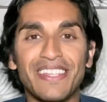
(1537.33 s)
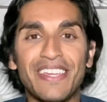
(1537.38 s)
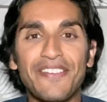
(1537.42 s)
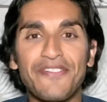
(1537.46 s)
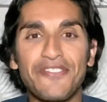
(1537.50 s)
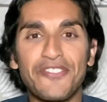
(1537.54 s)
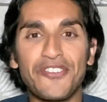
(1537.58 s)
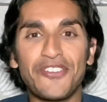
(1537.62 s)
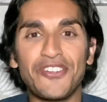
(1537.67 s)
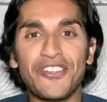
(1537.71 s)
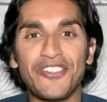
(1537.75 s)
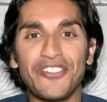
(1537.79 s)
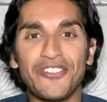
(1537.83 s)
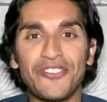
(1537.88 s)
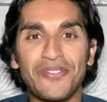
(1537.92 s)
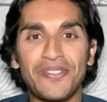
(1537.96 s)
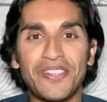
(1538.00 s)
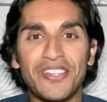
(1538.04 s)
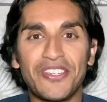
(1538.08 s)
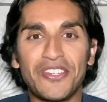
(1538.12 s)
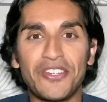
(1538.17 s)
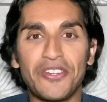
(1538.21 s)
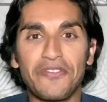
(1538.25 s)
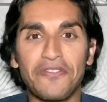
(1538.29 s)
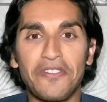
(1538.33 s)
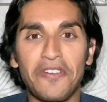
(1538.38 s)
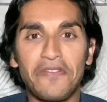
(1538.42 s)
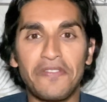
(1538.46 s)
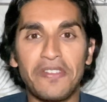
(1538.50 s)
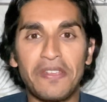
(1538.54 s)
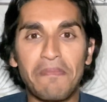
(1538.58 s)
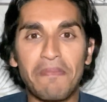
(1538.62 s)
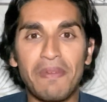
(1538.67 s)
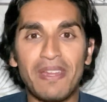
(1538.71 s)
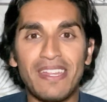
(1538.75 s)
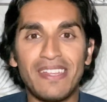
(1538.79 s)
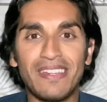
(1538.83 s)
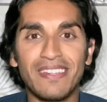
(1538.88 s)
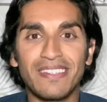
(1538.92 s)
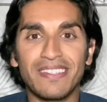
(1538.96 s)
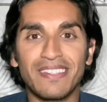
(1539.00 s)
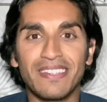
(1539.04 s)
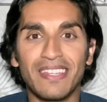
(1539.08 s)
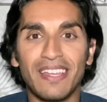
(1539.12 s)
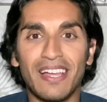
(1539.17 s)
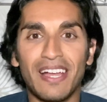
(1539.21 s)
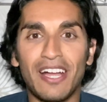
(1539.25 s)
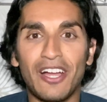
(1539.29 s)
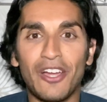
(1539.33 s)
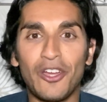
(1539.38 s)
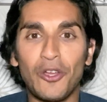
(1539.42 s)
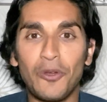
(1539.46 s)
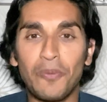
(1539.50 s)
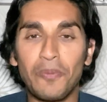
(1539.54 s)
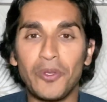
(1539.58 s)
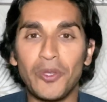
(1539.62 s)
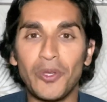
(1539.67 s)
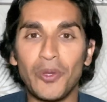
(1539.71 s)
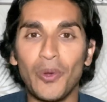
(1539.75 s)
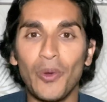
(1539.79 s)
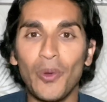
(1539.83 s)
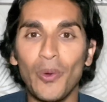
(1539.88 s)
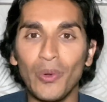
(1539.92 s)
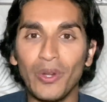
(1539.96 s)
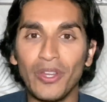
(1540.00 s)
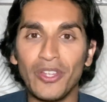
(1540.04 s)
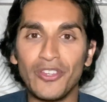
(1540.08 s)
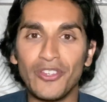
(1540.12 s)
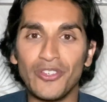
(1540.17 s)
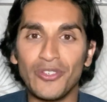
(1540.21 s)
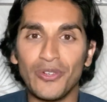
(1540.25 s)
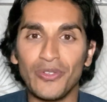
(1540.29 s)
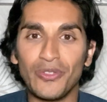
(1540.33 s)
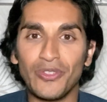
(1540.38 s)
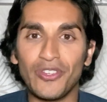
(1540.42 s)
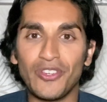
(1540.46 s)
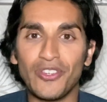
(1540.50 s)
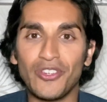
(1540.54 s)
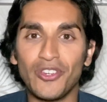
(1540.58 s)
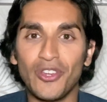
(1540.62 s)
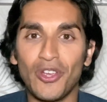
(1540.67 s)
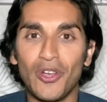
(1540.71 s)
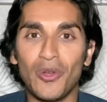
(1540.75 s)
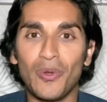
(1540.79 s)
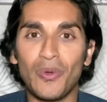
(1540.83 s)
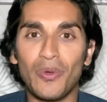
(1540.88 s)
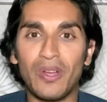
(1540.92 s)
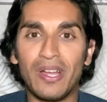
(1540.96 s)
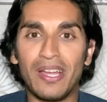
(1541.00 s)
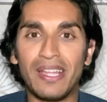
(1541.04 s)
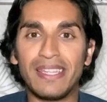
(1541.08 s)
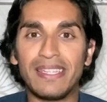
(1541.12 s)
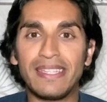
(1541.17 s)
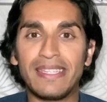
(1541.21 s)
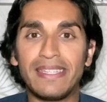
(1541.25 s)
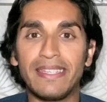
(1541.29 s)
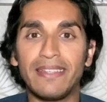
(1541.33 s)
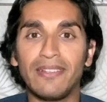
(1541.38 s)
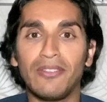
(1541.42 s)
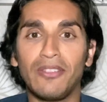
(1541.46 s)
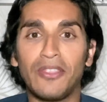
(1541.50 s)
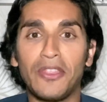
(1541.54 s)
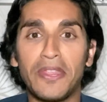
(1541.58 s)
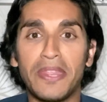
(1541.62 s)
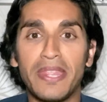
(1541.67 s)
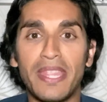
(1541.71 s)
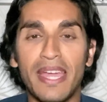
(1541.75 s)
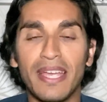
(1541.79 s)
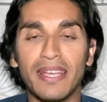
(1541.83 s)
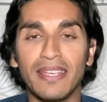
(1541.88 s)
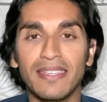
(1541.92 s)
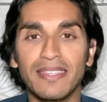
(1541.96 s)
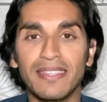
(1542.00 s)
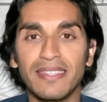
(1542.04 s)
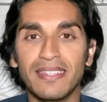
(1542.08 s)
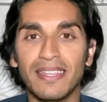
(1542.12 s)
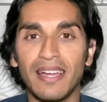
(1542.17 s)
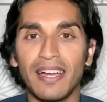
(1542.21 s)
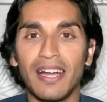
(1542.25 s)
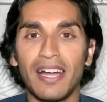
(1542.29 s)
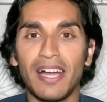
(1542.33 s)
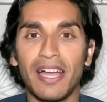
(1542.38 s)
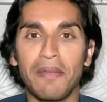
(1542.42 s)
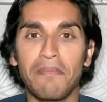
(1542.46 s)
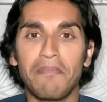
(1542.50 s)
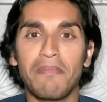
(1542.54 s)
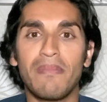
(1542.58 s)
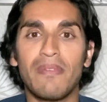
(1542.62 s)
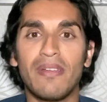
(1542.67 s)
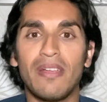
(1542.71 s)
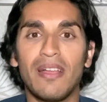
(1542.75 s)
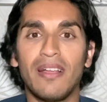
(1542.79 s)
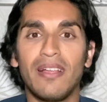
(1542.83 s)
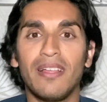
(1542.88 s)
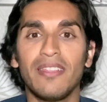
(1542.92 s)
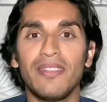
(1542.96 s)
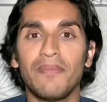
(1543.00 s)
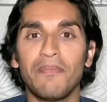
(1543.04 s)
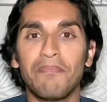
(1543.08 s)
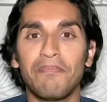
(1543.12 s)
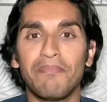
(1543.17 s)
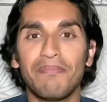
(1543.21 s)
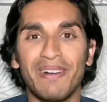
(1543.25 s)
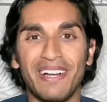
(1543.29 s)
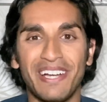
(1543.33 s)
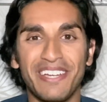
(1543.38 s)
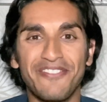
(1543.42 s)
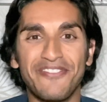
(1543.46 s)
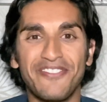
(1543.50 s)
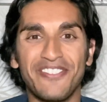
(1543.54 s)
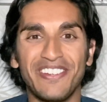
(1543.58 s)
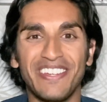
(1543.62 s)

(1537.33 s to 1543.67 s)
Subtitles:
it for another edition of 50 Minutes. I hope you all enjoyed the show. Until next time, bye.